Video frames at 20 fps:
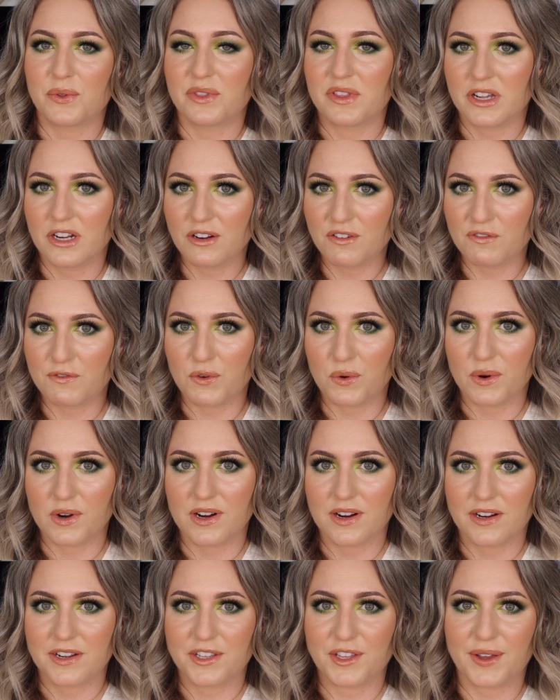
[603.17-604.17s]

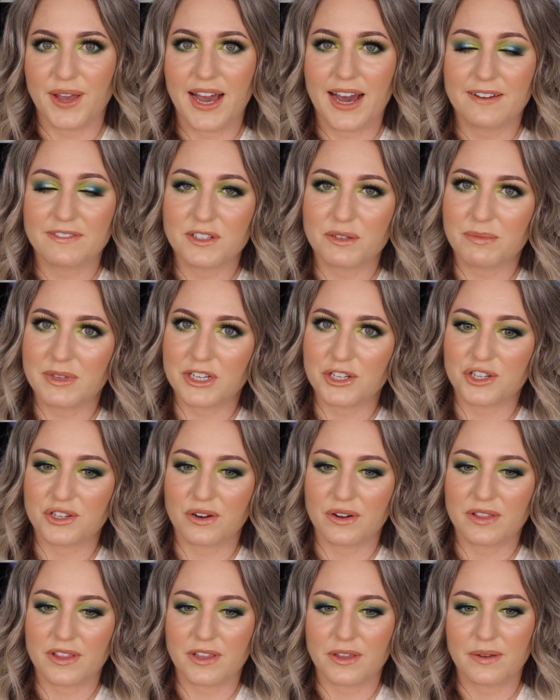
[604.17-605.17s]
therefore, you have to make
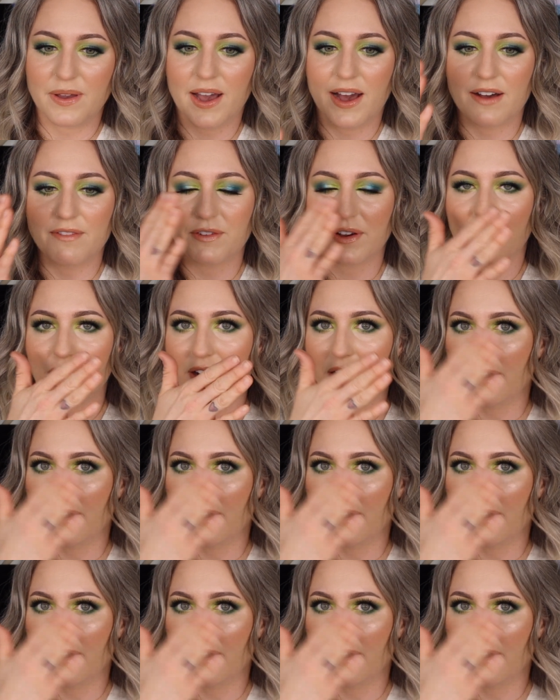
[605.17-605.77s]
sure that you have